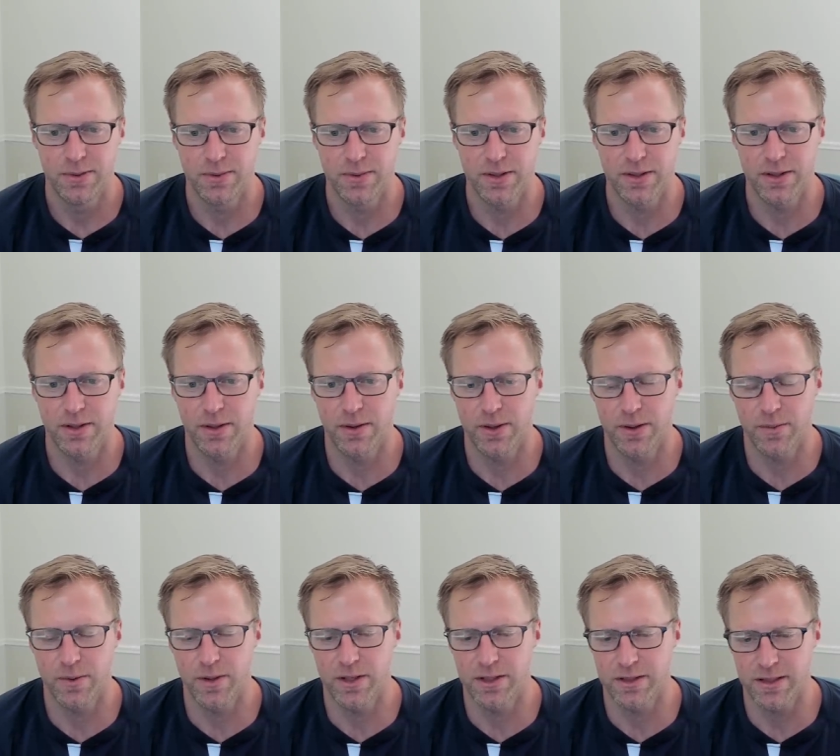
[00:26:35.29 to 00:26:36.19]
really
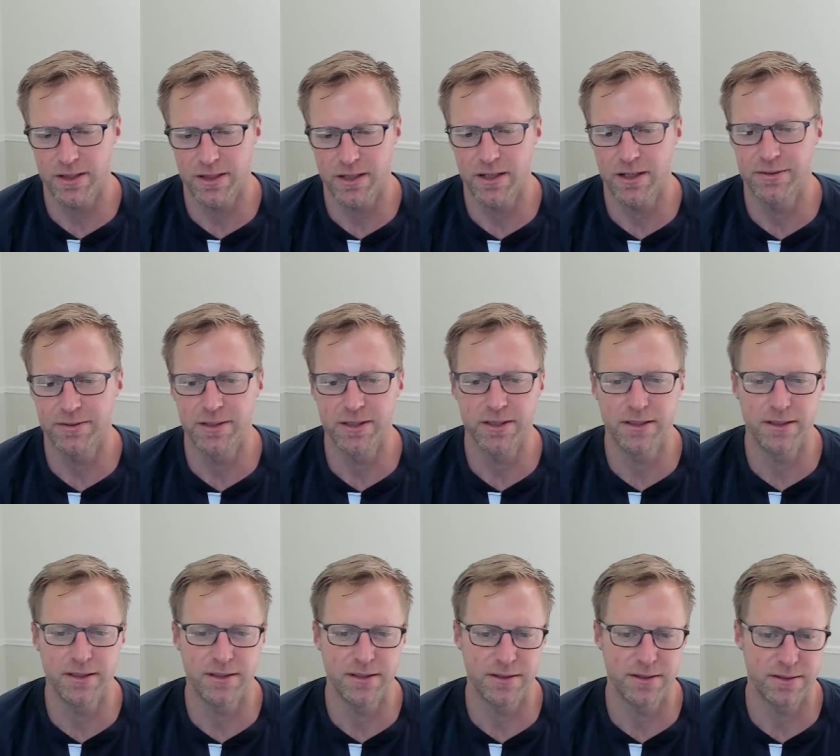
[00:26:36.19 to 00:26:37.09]
knowing where you're going to
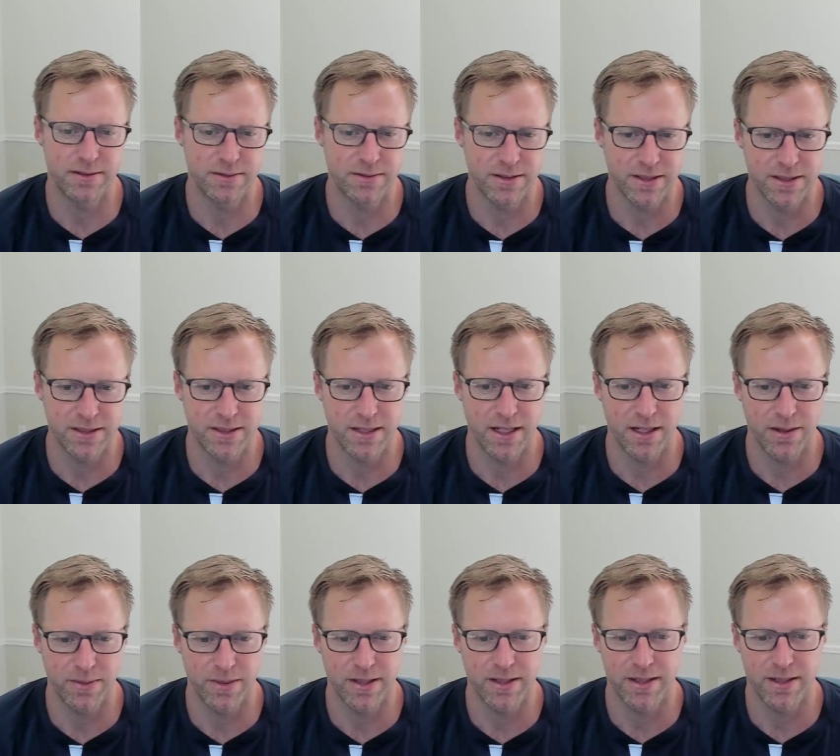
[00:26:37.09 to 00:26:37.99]
cover, really
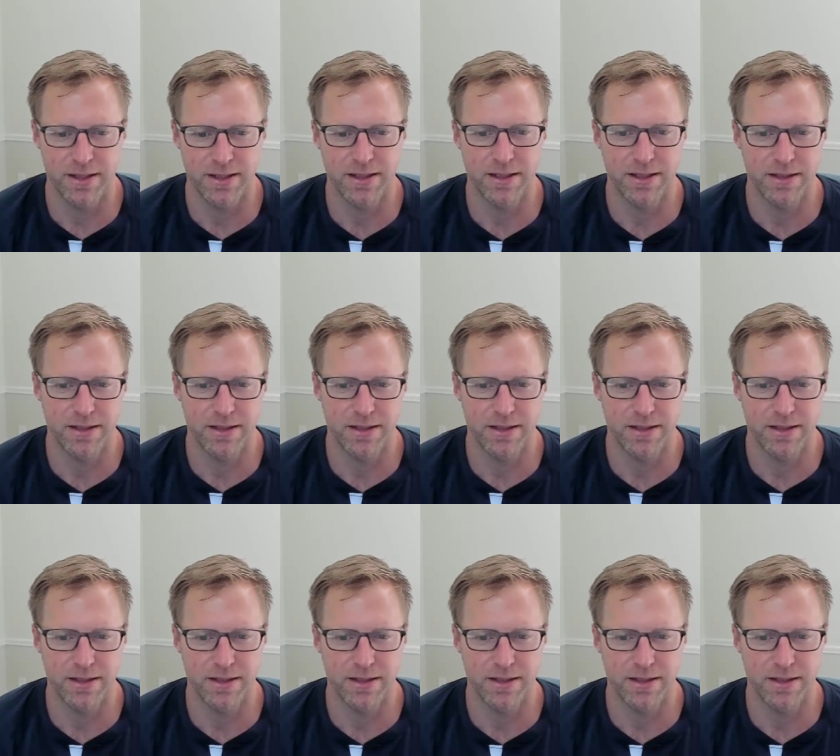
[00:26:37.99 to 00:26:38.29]
staying with it.